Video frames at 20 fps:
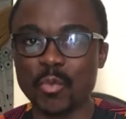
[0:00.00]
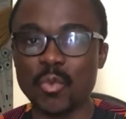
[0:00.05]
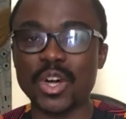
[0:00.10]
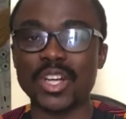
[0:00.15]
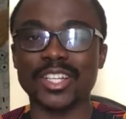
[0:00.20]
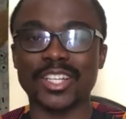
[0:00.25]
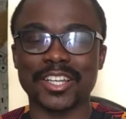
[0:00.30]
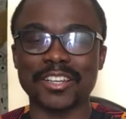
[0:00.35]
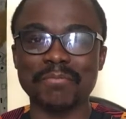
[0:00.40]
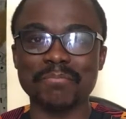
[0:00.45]

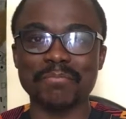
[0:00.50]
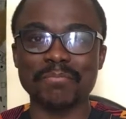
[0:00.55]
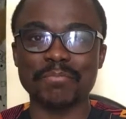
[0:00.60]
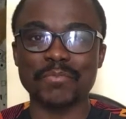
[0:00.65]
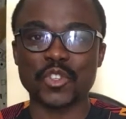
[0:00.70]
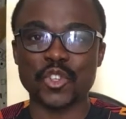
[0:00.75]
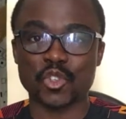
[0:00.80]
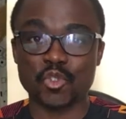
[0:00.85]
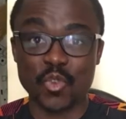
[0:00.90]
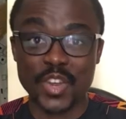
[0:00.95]
Welcome
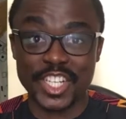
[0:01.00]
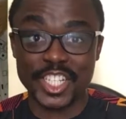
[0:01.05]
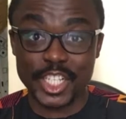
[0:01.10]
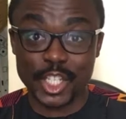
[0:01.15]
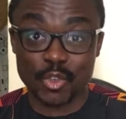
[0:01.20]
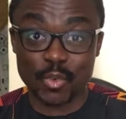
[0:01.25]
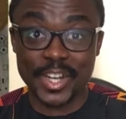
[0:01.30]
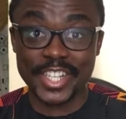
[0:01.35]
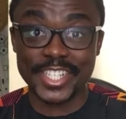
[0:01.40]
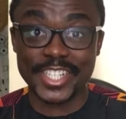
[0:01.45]
to
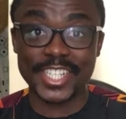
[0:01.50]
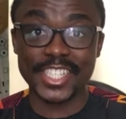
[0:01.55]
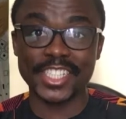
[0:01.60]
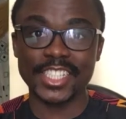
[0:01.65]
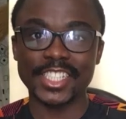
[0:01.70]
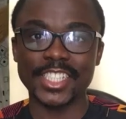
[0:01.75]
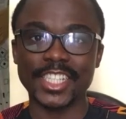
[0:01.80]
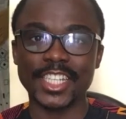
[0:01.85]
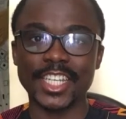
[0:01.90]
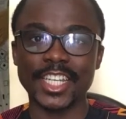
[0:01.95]

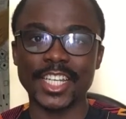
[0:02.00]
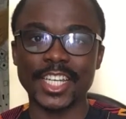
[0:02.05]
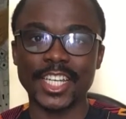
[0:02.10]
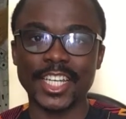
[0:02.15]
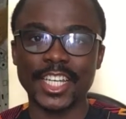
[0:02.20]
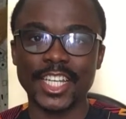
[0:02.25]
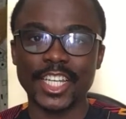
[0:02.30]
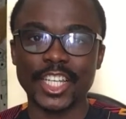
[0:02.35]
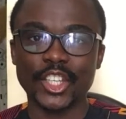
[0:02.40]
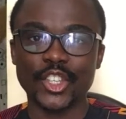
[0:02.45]
2020,
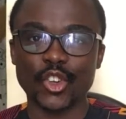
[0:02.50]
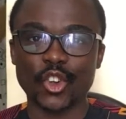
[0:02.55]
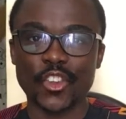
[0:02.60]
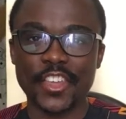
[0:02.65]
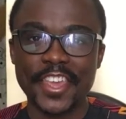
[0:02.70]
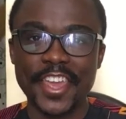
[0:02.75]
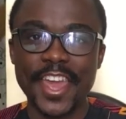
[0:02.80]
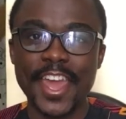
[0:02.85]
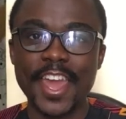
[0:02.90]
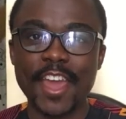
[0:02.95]
your
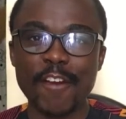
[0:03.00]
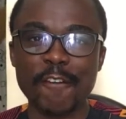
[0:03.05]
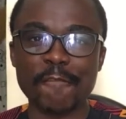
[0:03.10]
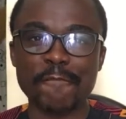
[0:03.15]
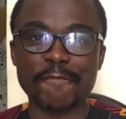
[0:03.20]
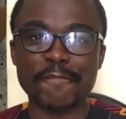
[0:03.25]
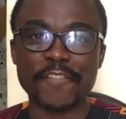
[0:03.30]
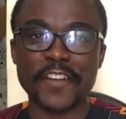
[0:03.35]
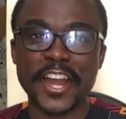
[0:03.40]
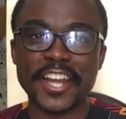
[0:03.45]
year
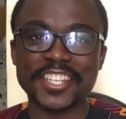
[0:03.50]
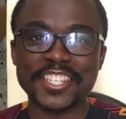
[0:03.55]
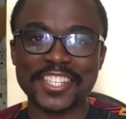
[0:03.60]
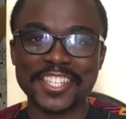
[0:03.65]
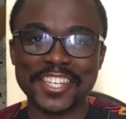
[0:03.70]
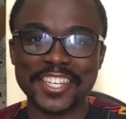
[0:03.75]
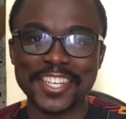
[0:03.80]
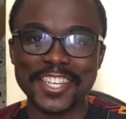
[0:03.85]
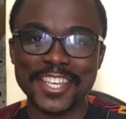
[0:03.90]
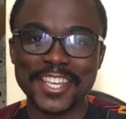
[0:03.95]
of
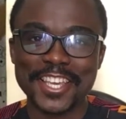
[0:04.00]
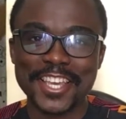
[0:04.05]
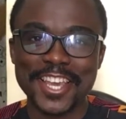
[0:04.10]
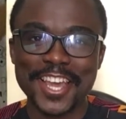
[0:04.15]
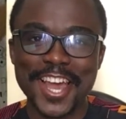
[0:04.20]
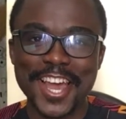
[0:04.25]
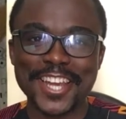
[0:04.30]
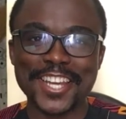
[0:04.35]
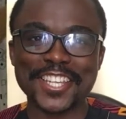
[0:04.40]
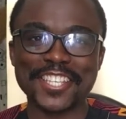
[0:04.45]
rest
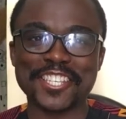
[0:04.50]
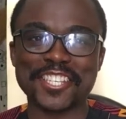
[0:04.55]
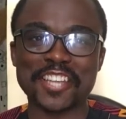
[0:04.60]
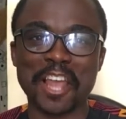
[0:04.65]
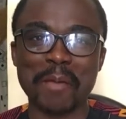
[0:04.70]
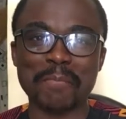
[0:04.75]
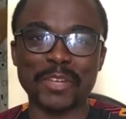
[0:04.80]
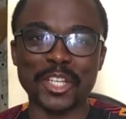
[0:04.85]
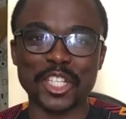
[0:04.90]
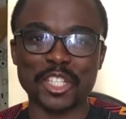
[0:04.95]
and
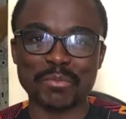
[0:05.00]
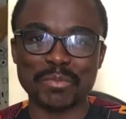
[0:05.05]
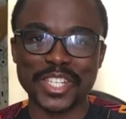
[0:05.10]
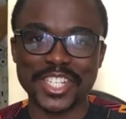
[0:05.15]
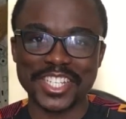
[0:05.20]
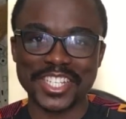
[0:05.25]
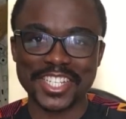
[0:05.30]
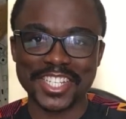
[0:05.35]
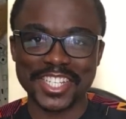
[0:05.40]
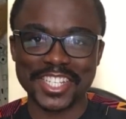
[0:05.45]

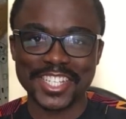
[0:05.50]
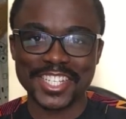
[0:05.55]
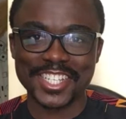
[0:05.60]
establishment.